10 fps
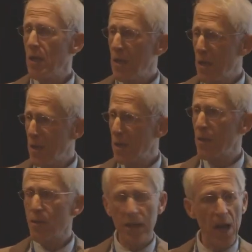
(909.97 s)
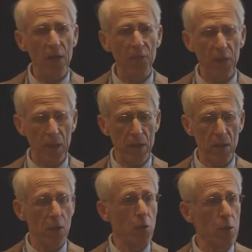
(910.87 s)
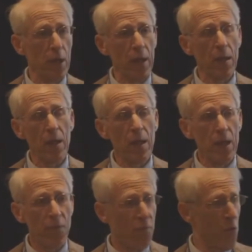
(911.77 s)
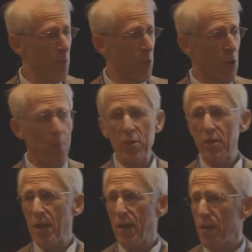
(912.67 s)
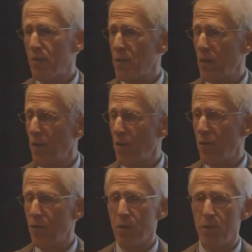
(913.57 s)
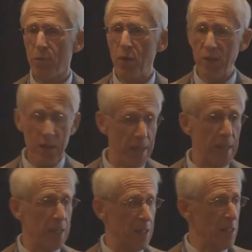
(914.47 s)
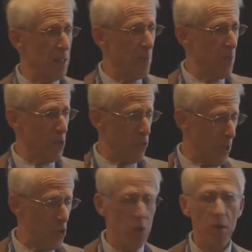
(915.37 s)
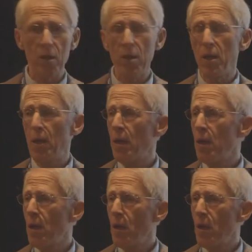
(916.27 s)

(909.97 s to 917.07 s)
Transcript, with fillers: in the conflict, including informal representatives of President Nixon's administration in